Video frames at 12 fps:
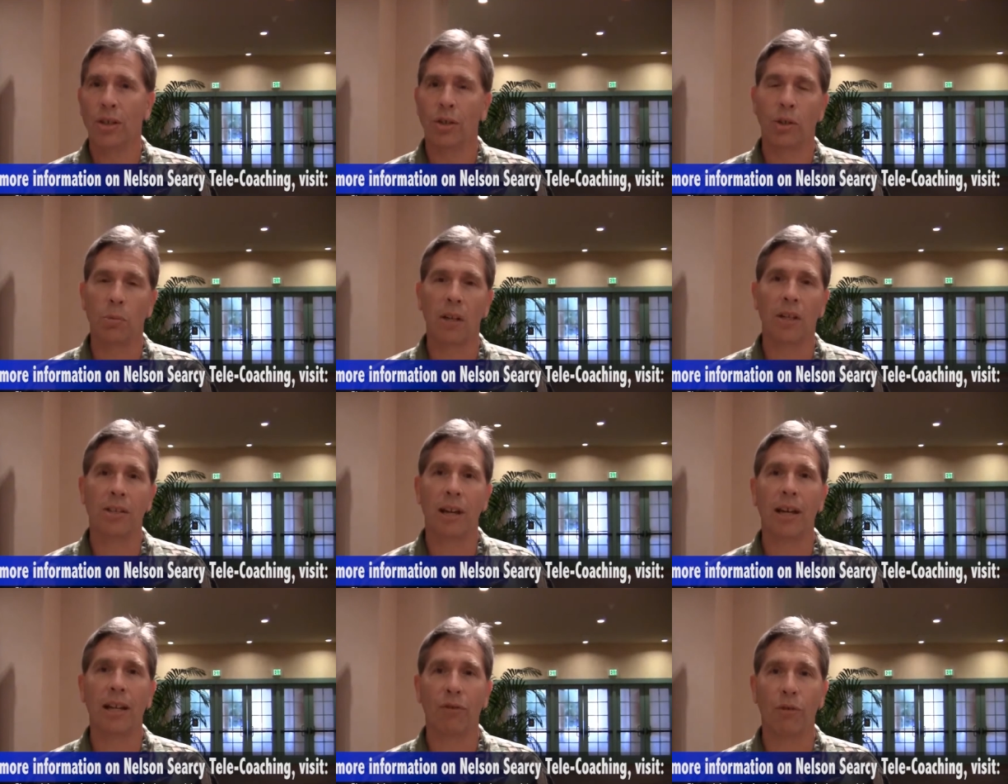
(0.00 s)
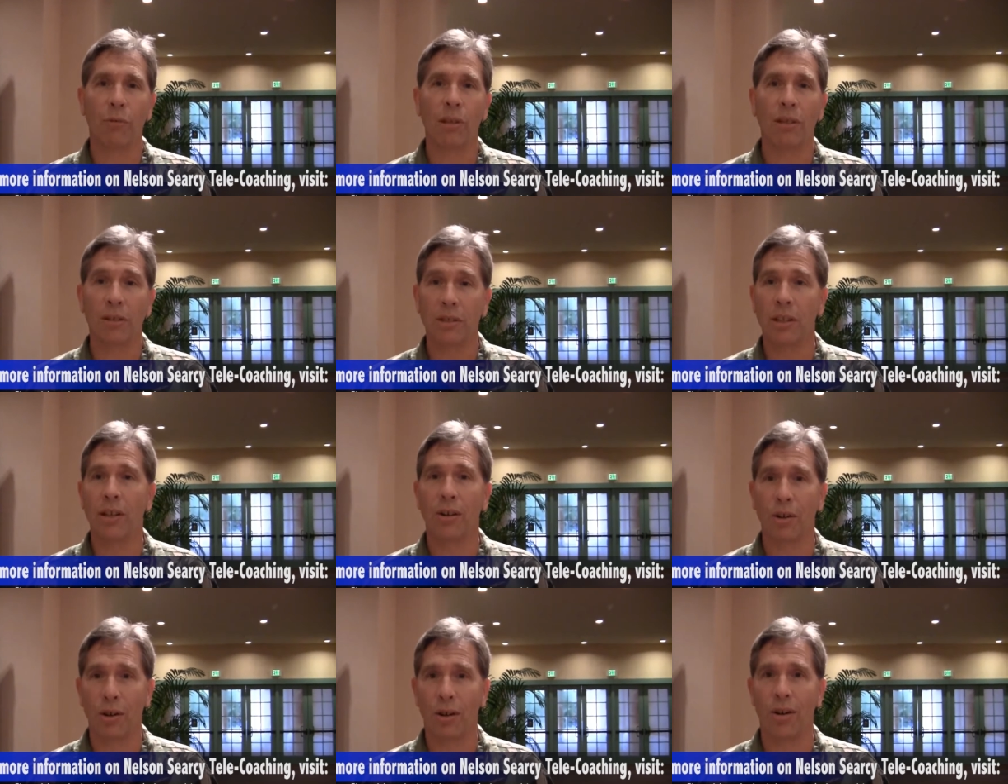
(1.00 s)
So it's been exciting for me to see
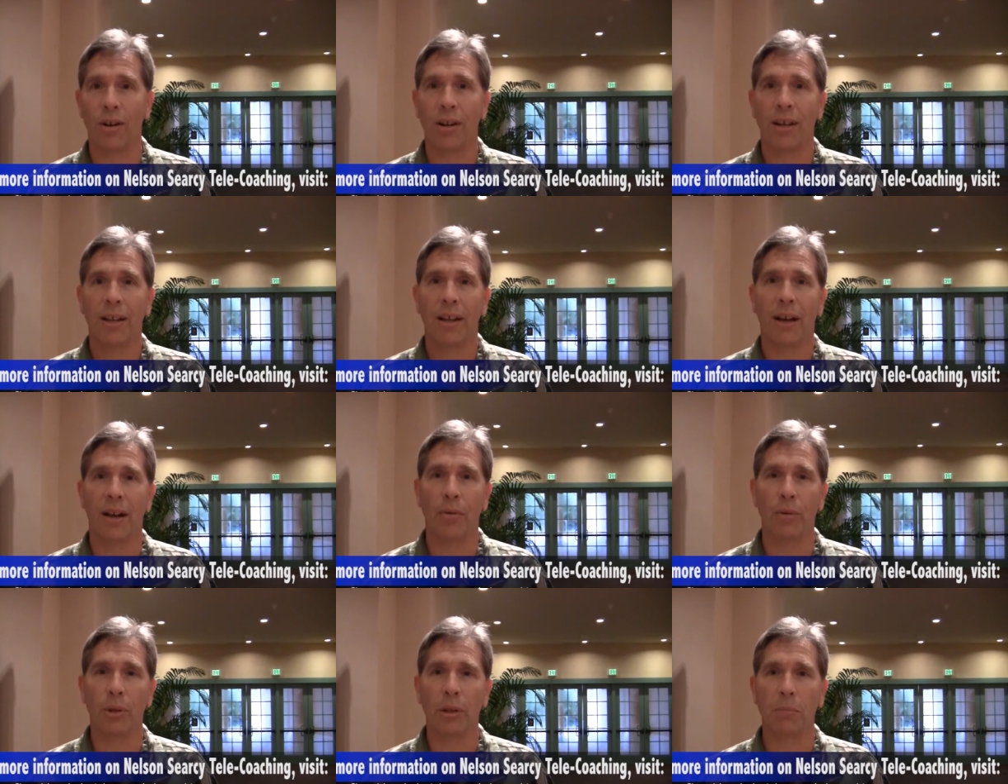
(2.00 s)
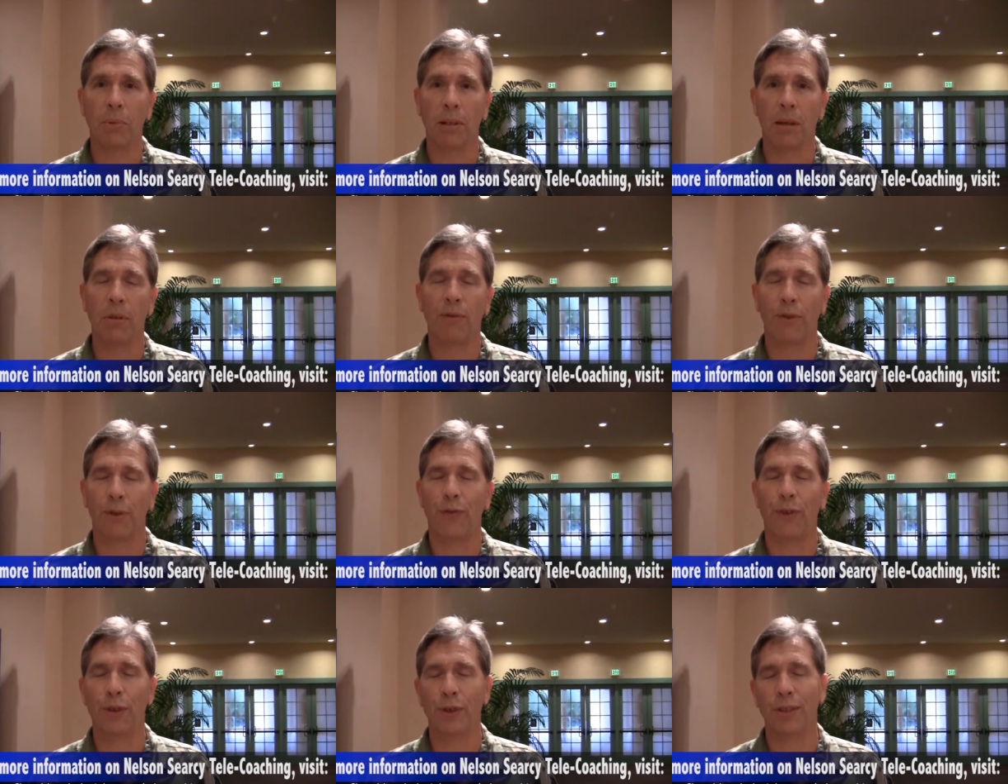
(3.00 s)
her uh, really becoming
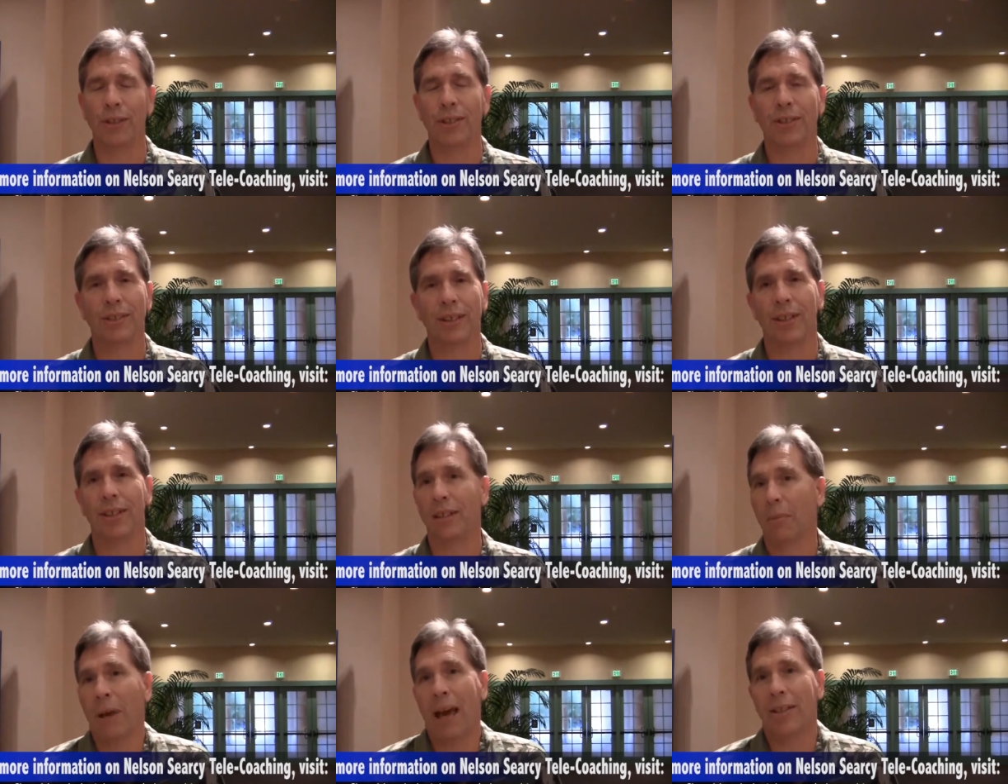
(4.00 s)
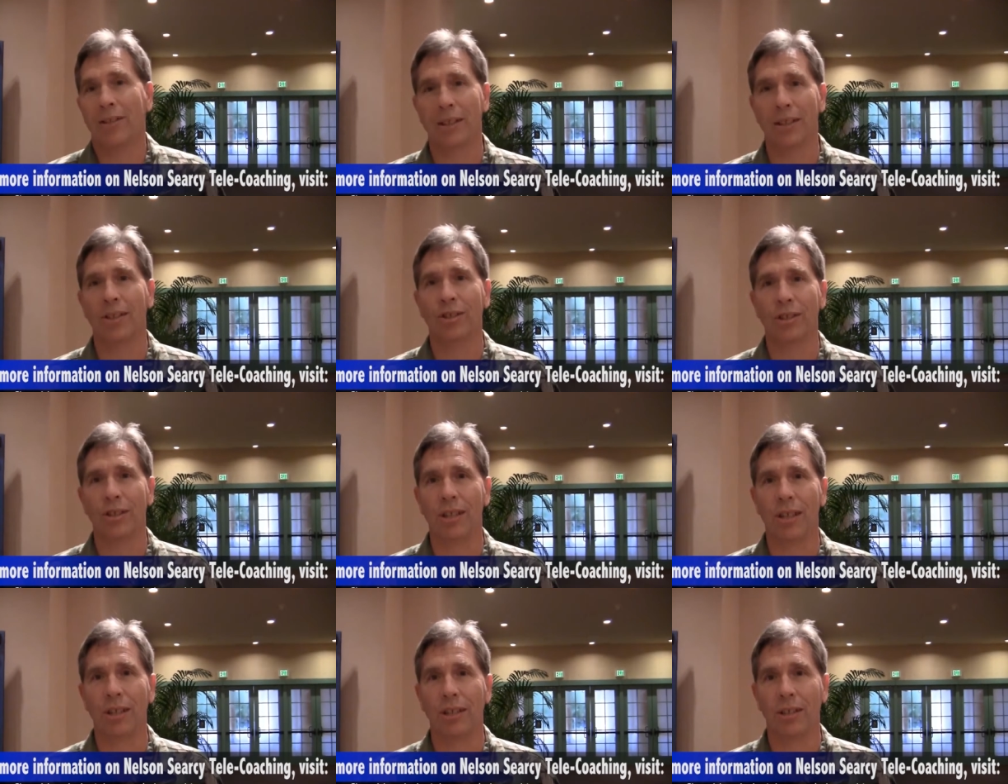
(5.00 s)
fulfilled in this uh, capacity that she's
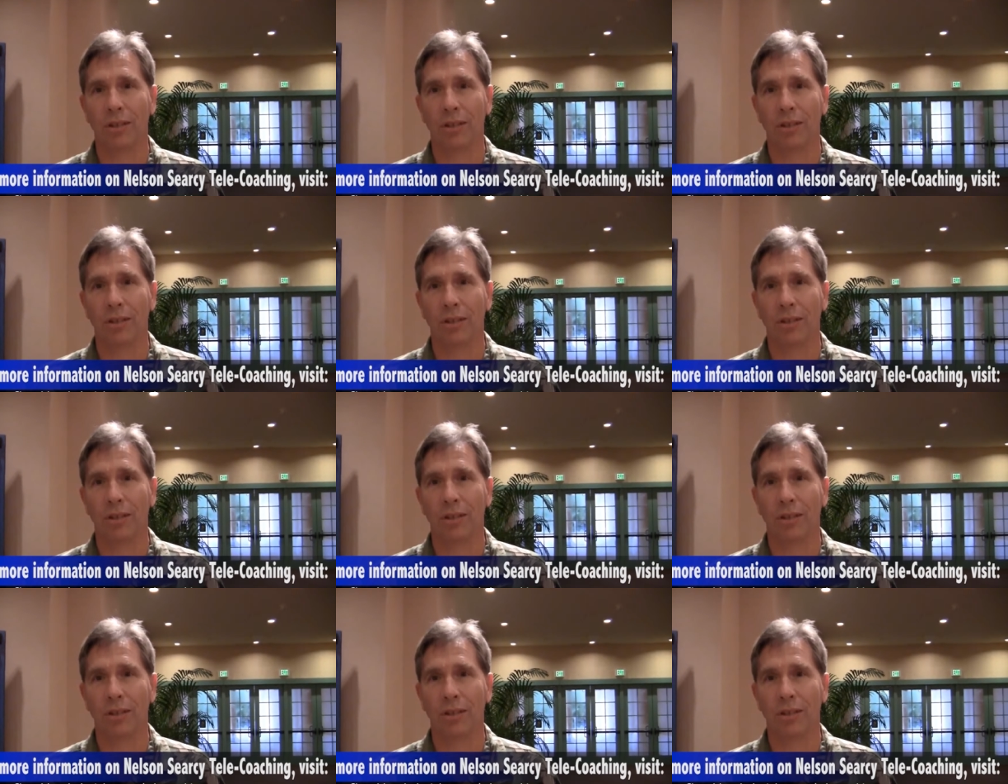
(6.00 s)
in.